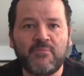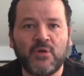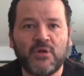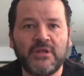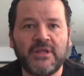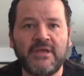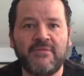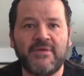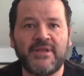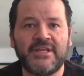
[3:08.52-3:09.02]

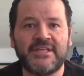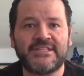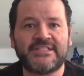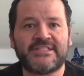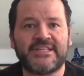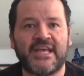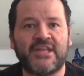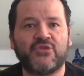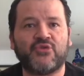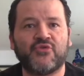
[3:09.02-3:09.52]
living in
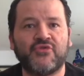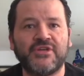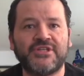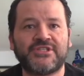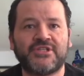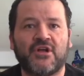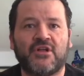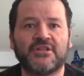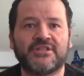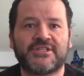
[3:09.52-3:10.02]

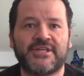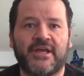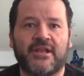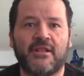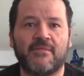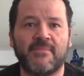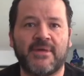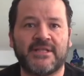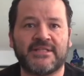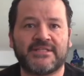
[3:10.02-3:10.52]
centuries-old
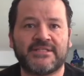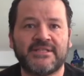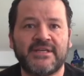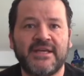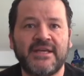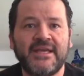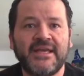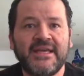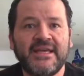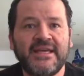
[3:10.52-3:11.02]
settlements. In